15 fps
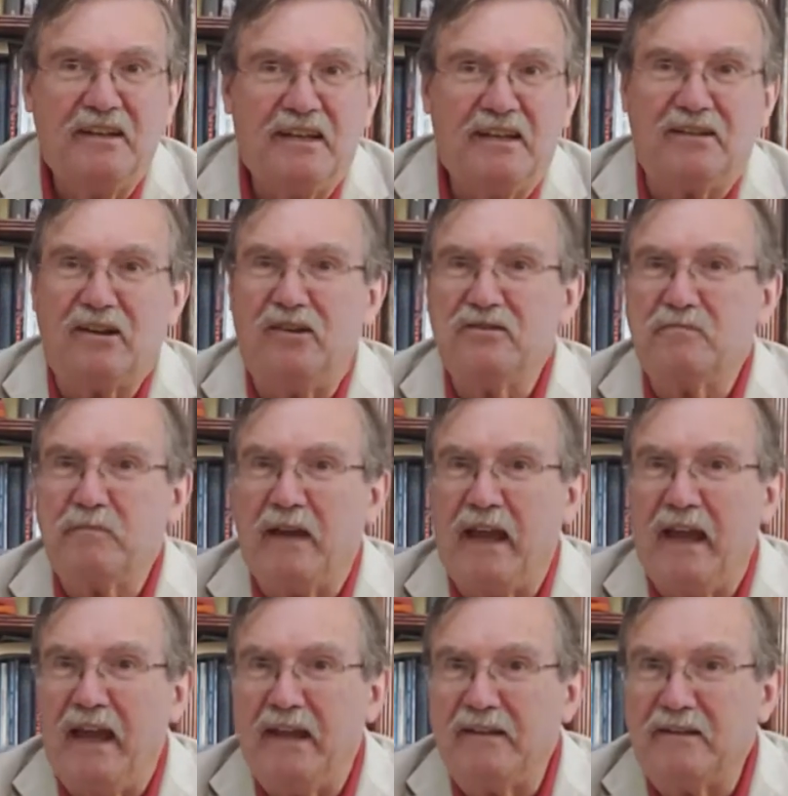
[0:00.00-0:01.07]
It goes
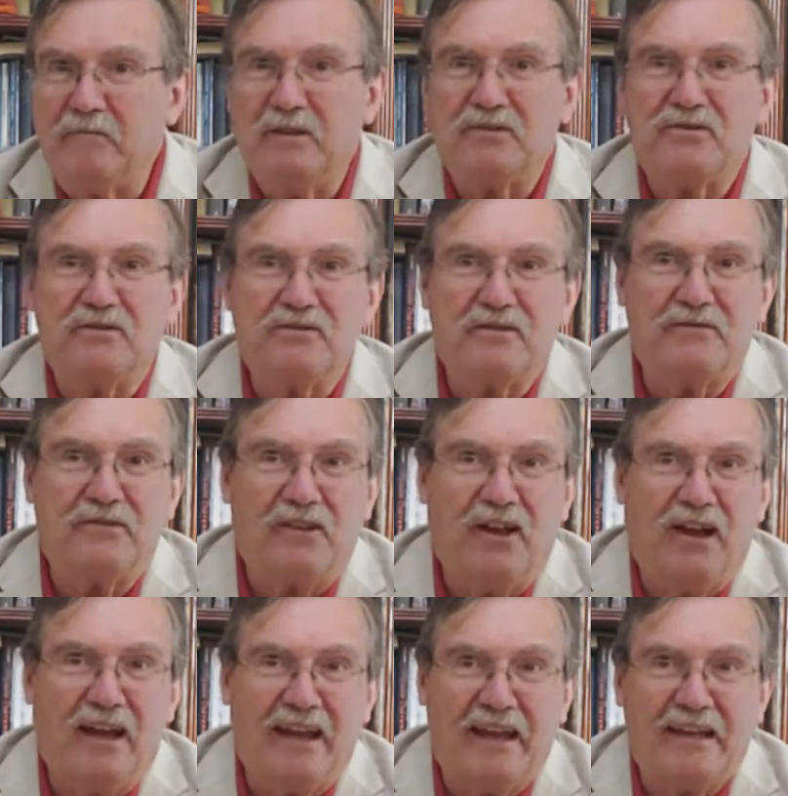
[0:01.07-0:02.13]
bad. The missiles are
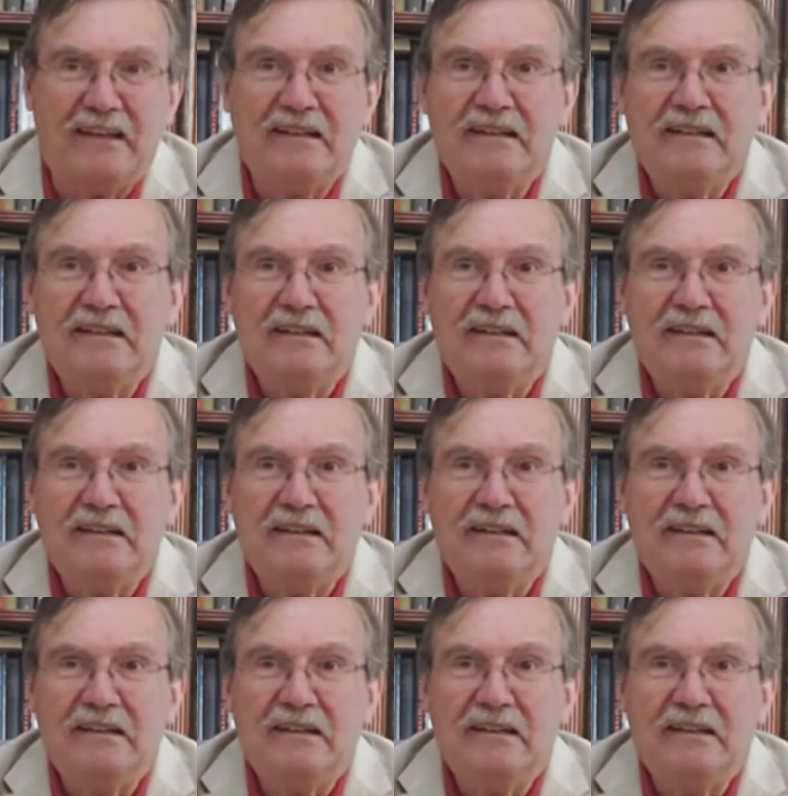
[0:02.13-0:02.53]
flying.